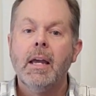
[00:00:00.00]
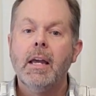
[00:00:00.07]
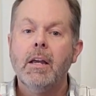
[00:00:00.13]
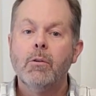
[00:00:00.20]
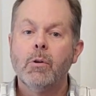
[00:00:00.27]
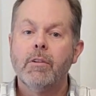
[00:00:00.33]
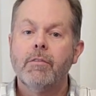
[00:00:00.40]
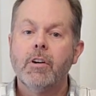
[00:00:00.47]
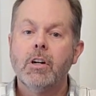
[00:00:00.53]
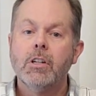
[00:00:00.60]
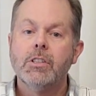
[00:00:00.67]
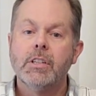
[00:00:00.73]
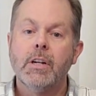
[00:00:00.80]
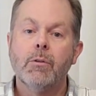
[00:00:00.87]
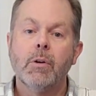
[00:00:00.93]
In
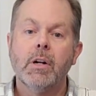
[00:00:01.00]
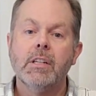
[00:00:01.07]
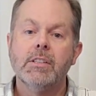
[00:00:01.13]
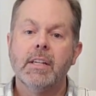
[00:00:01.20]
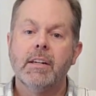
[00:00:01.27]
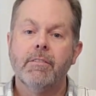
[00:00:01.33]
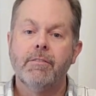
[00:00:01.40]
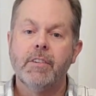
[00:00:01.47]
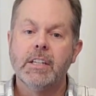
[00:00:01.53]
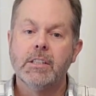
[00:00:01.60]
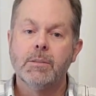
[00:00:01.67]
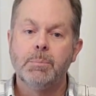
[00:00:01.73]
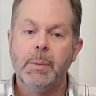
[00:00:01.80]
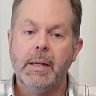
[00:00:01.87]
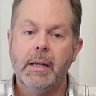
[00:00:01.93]
reverse, it runs at a
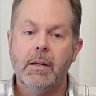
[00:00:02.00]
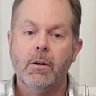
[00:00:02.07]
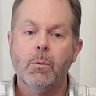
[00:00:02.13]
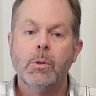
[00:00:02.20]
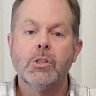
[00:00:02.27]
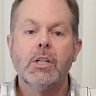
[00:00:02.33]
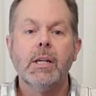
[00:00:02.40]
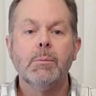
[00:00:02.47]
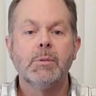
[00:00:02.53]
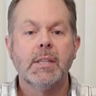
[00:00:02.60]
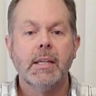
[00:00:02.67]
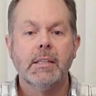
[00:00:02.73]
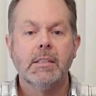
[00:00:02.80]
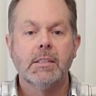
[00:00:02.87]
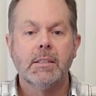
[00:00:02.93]
fixed speed, which keeps
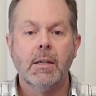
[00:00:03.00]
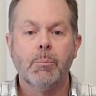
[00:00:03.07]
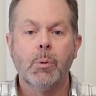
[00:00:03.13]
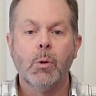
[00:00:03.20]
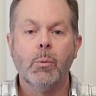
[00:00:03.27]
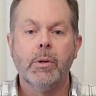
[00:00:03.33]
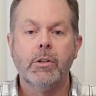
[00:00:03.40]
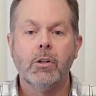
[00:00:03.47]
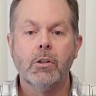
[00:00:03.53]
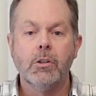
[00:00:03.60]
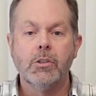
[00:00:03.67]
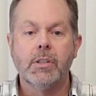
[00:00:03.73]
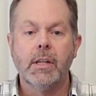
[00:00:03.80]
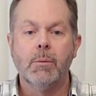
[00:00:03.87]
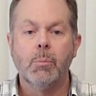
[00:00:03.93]
things simple when you're
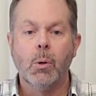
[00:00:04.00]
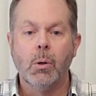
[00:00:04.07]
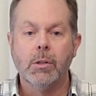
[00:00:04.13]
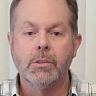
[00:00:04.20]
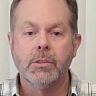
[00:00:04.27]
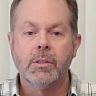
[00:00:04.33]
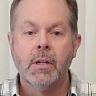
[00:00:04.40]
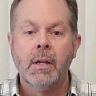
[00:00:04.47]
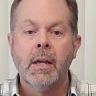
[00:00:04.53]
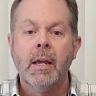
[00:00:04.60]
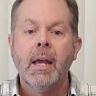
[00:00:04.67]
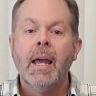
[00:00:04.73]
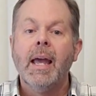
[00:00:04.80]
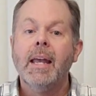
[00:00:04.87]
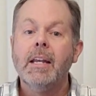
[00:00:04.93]
loosening bolts.
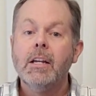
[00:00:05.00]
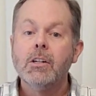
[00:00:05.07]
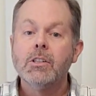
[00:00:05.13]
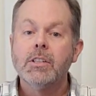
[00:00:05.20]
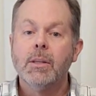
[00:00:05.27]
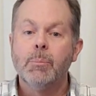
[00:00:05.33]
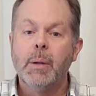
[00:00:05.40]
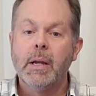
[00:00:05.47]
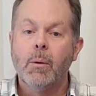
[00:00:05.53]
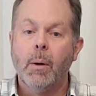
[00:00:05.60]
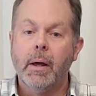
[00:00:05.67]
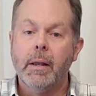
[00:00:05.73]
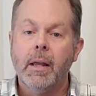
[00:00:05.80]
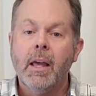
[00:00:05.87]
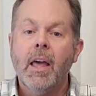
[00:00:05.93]
And here's the big
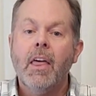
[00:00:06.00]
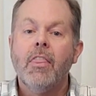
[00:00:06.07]
one.